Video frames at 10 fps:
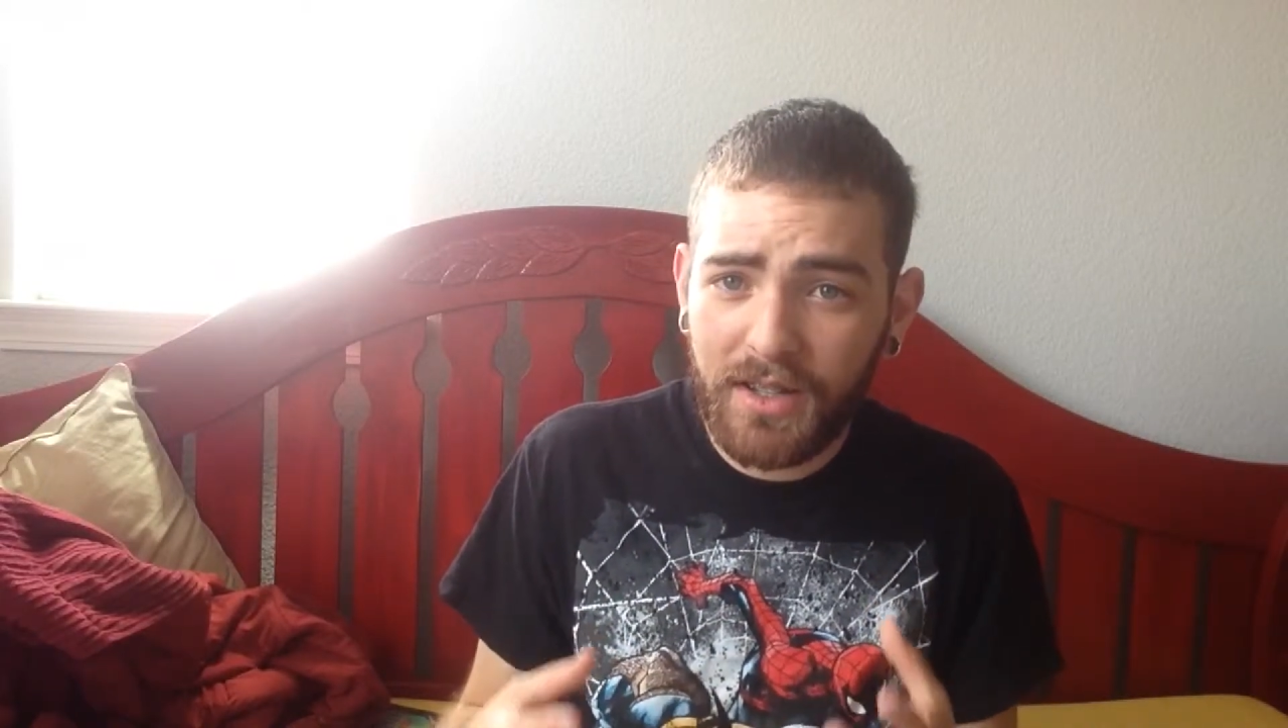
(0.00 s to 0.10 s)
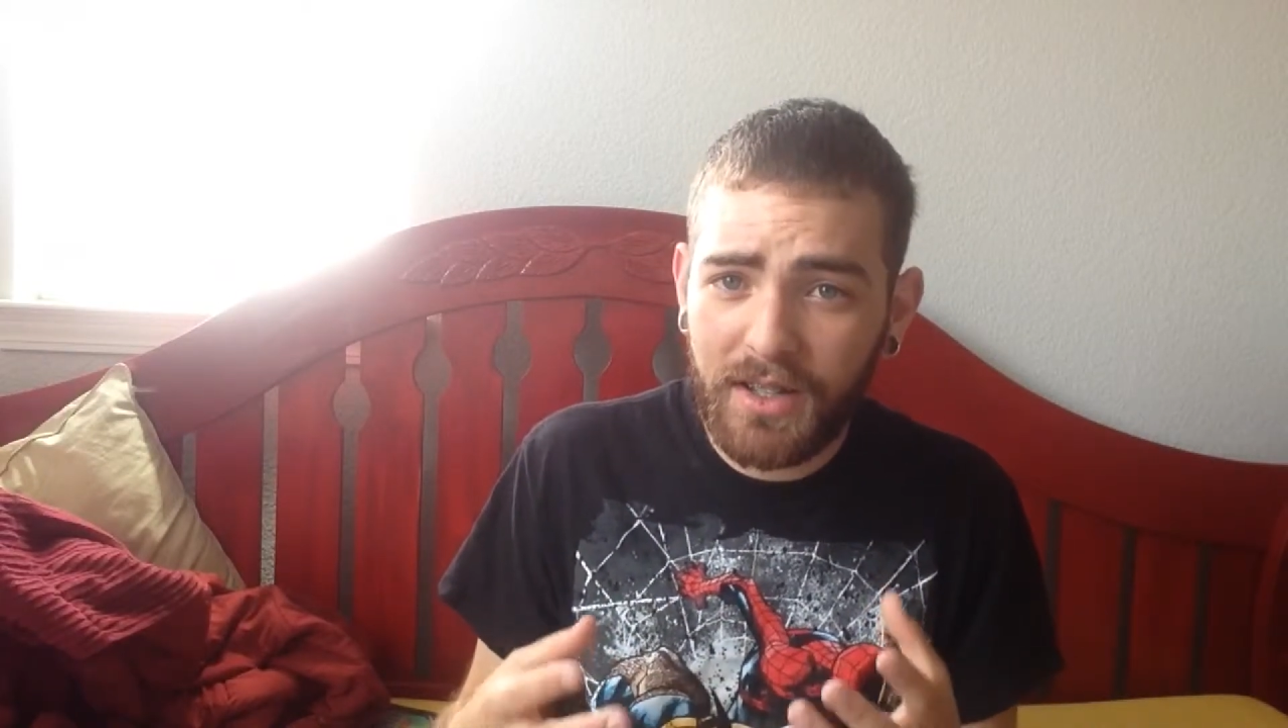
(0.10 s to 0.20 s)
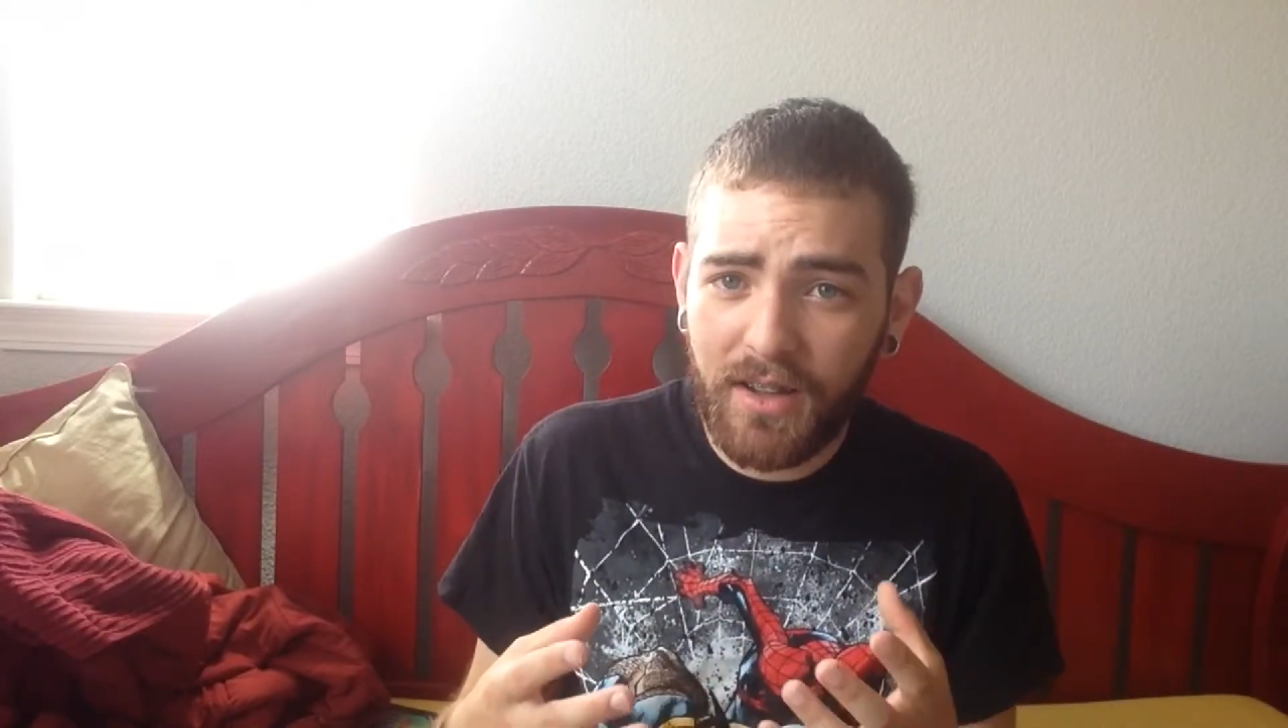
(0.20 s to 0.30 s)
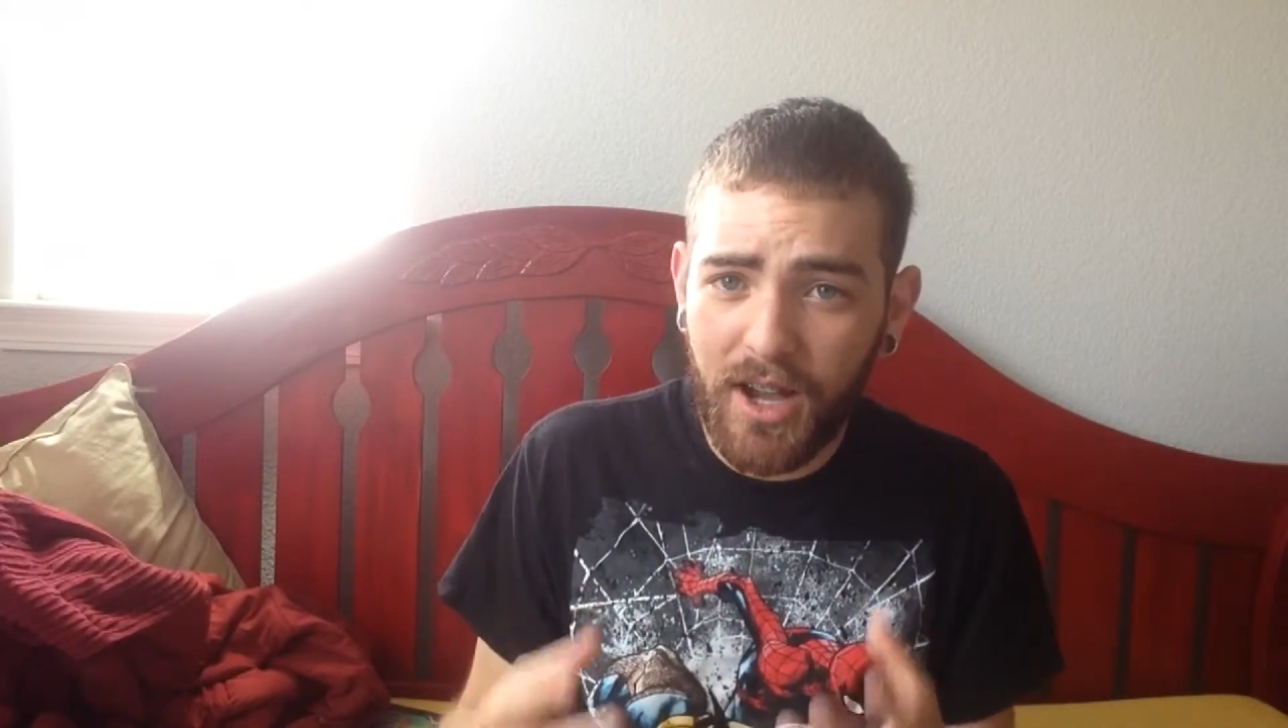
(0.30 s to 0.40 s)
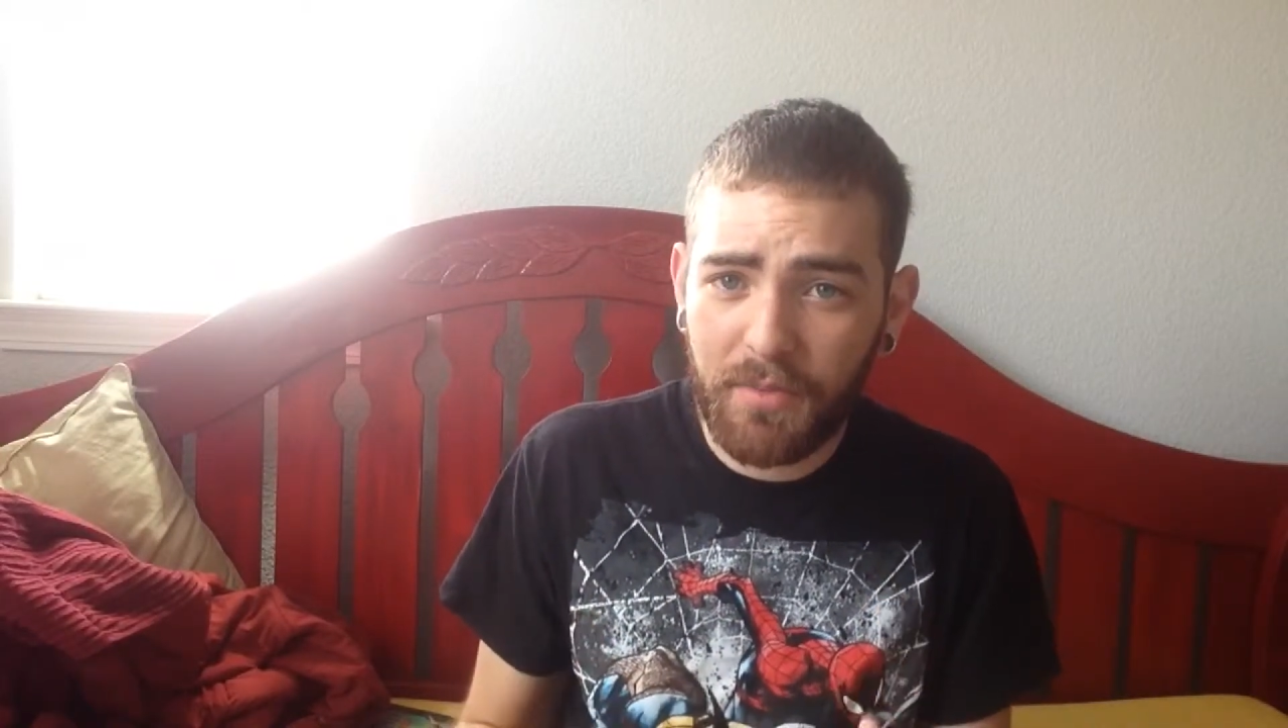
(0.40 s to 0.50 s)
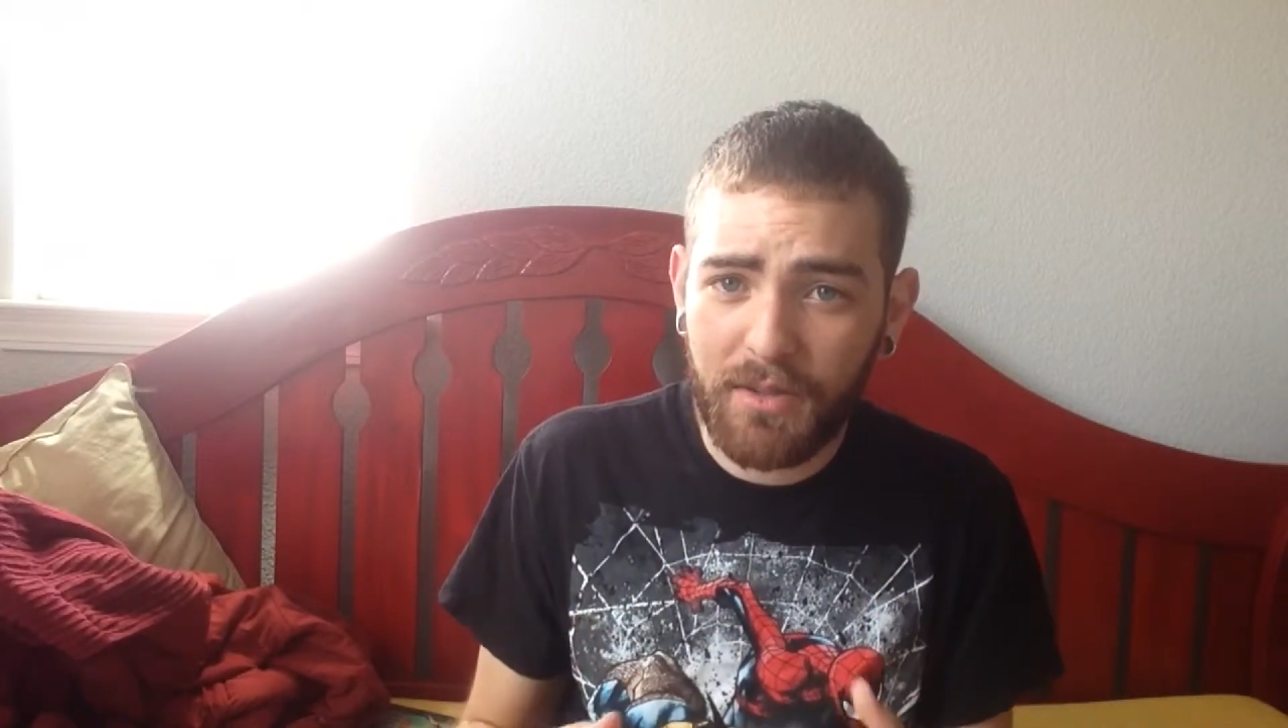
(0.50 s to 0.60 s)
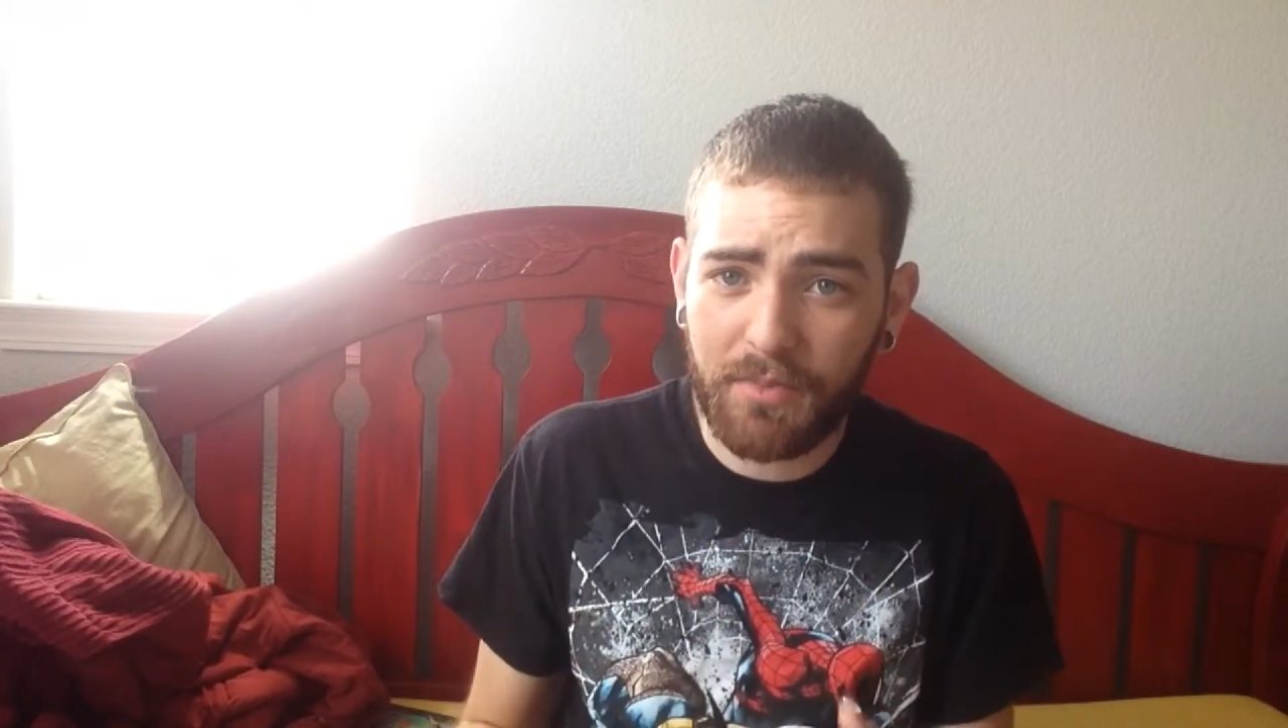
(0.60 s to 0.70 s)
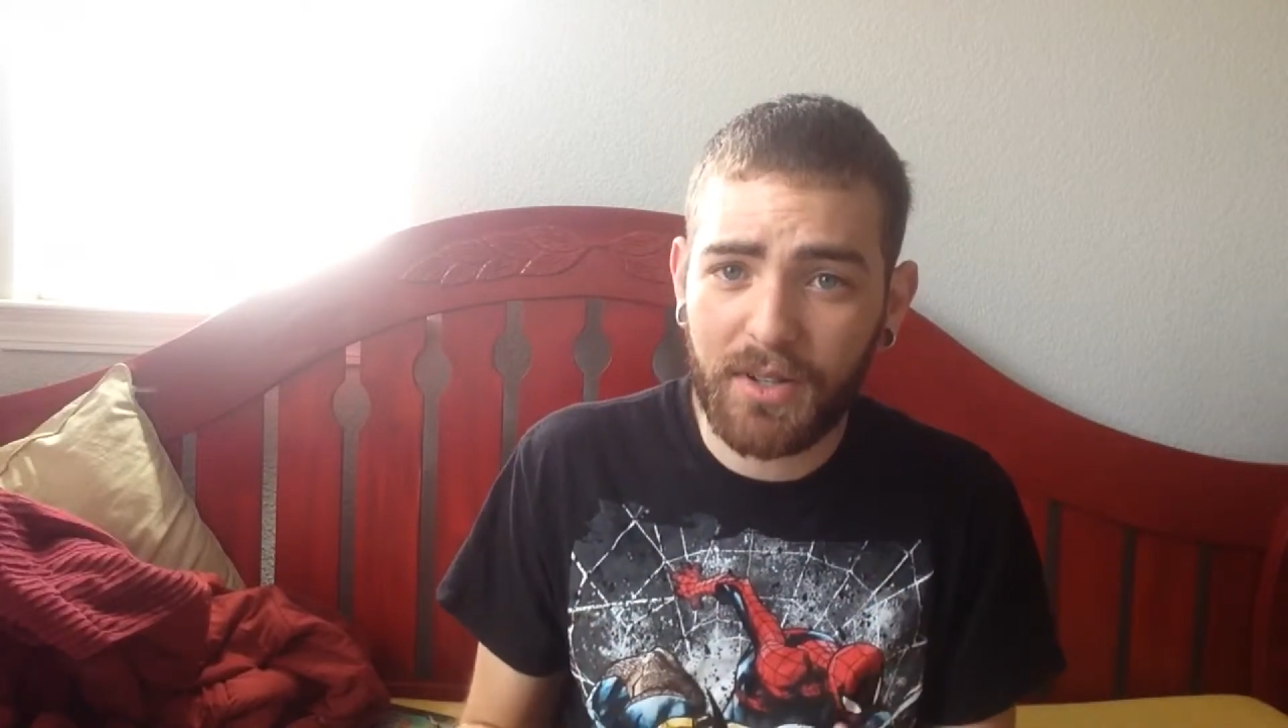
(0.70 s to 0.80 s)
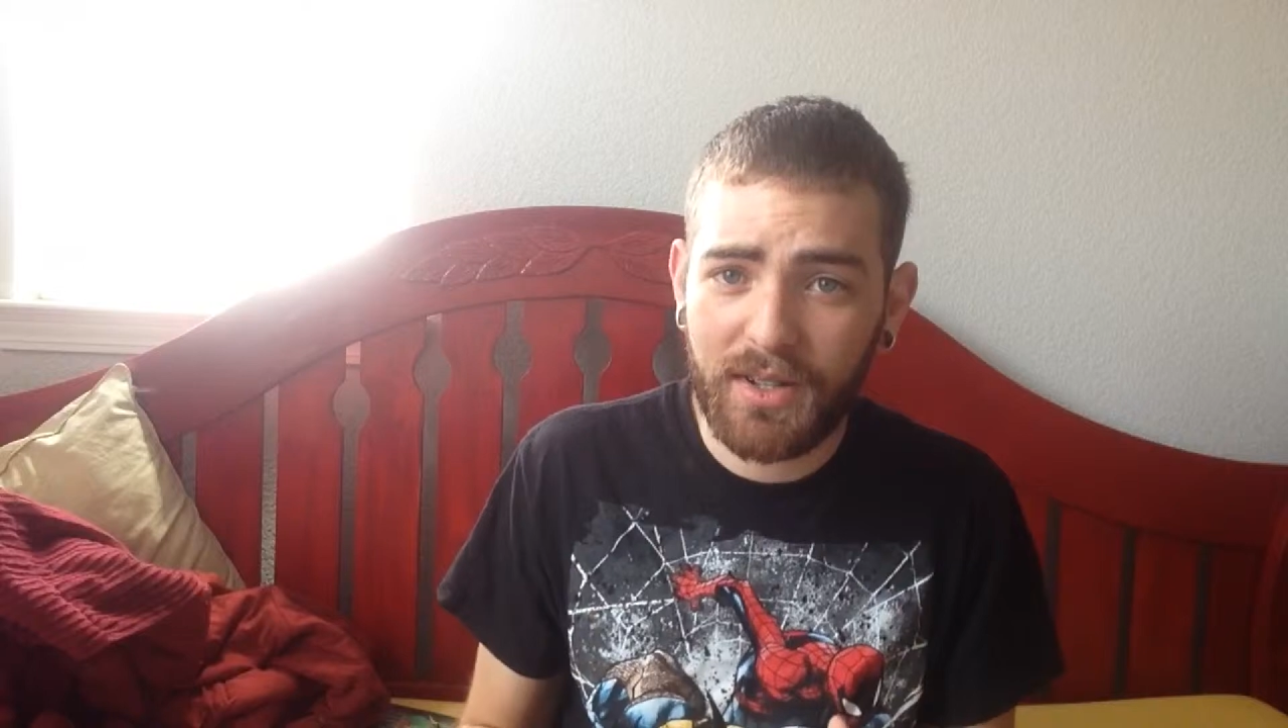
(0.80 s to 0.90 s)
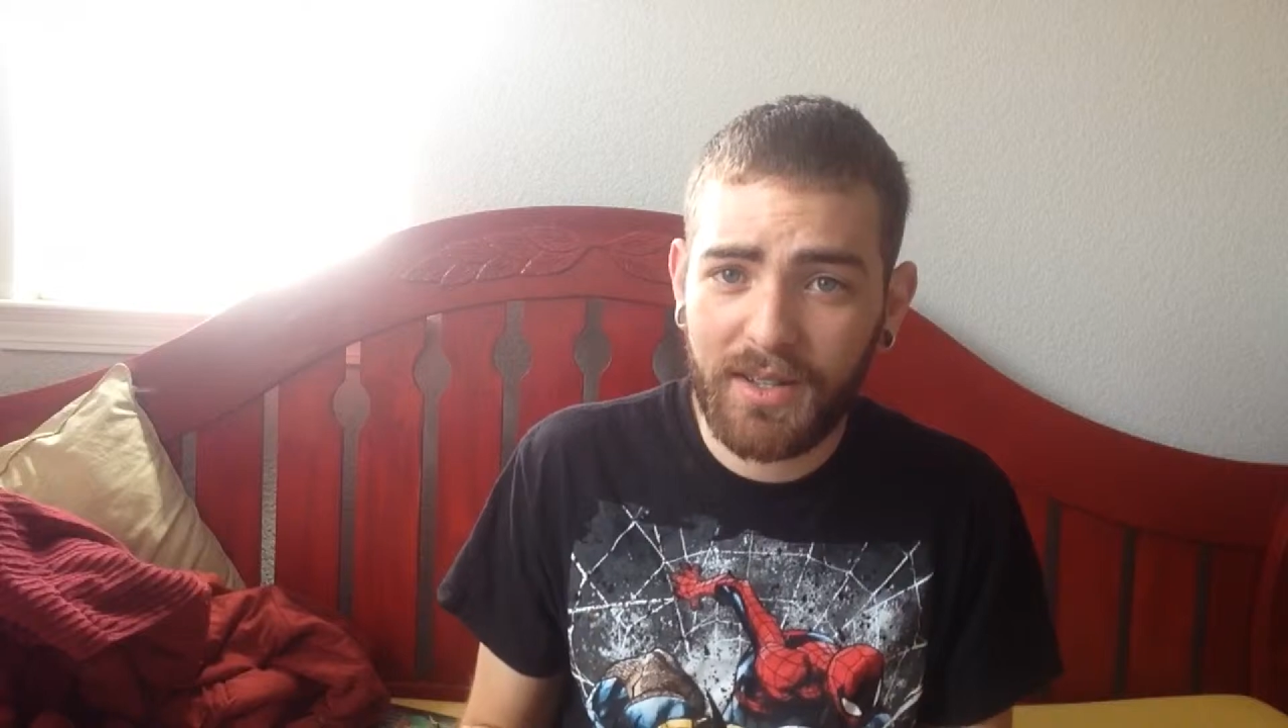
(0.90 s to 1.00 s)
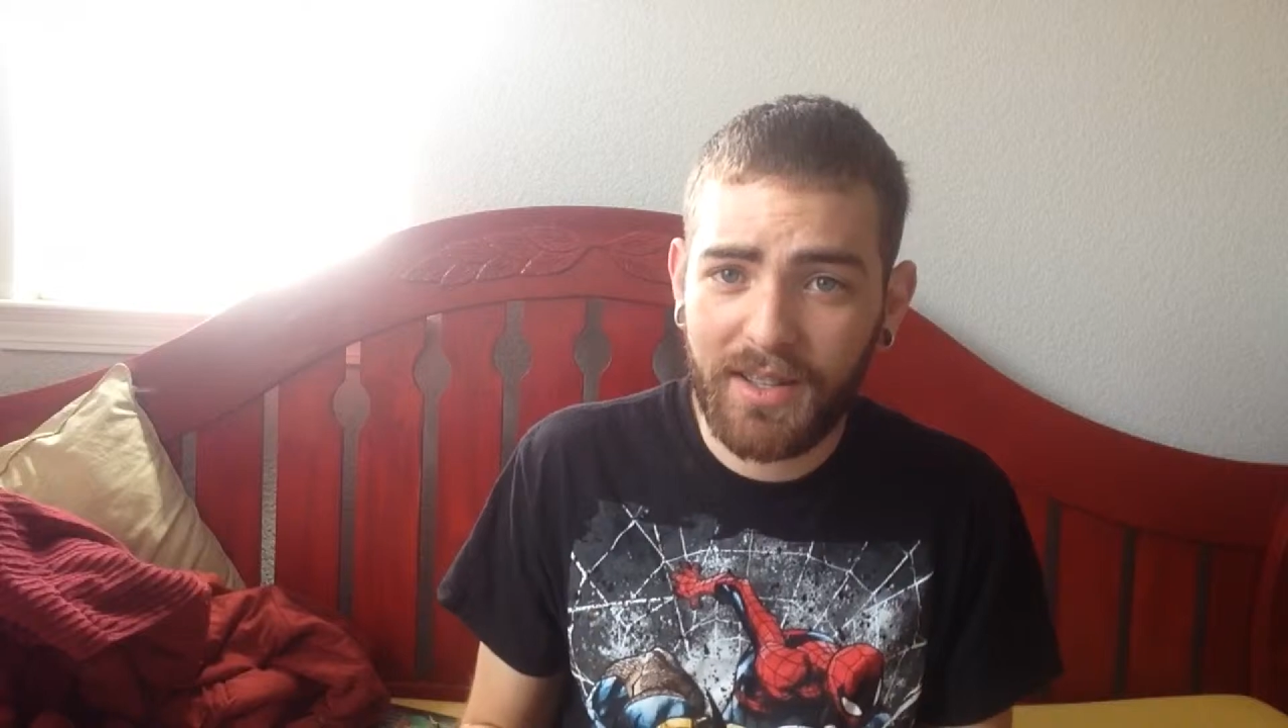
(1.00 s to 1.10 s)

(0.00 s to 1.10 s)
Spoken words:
comic book.